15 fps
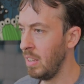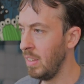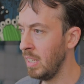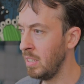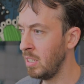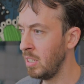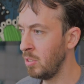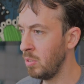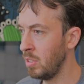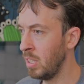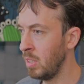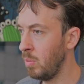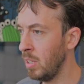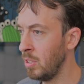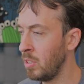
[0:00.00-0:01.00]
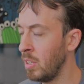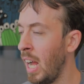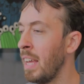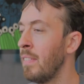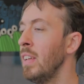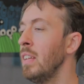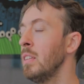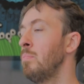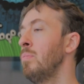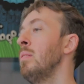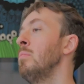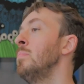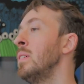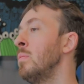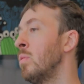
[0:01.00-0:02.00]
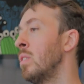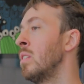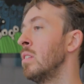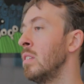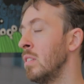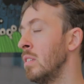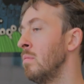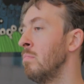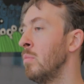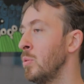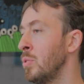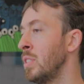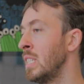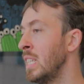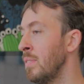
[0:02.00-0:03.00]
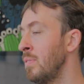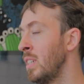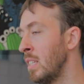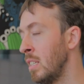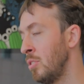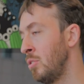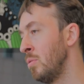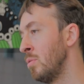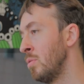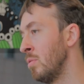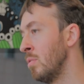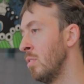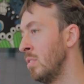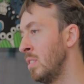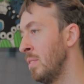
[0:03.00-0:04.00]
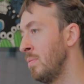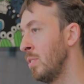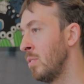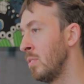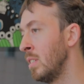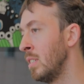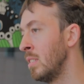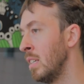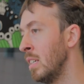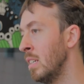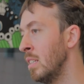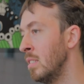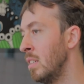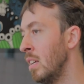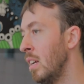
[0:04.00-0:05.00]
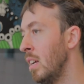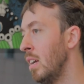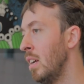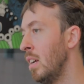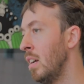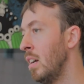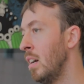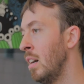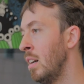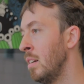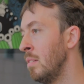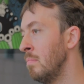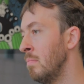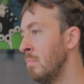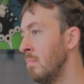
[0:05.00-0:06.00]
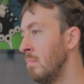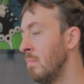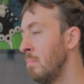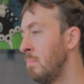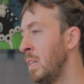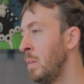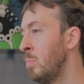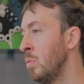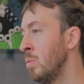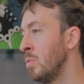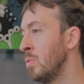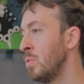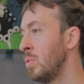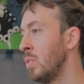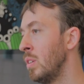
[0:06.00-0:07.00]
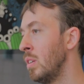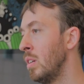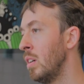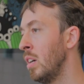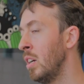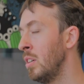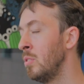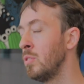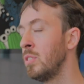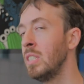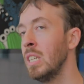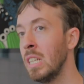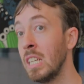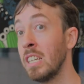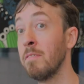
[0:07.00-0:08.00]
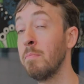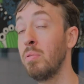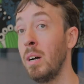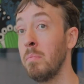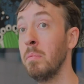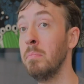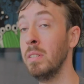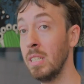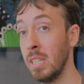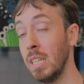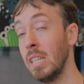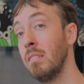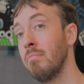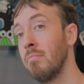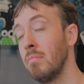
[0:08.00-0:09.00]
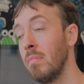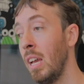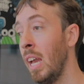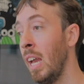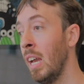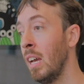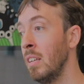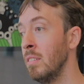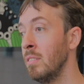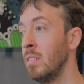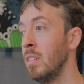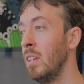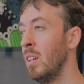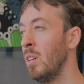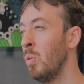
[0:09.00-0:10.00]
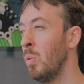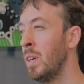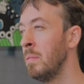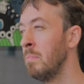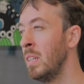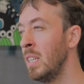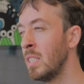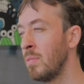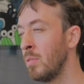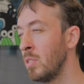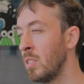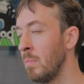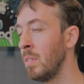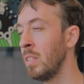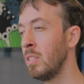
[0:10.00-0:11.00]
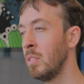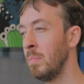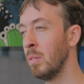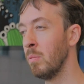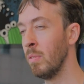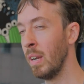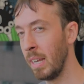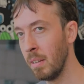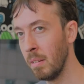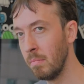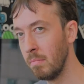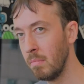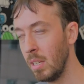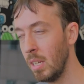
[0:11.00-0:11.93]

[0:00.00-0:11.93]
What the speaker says: That's an interesting question. I think that probably one of the most significant issues or difficulties is people's understanding of probability and what it means for something to be random.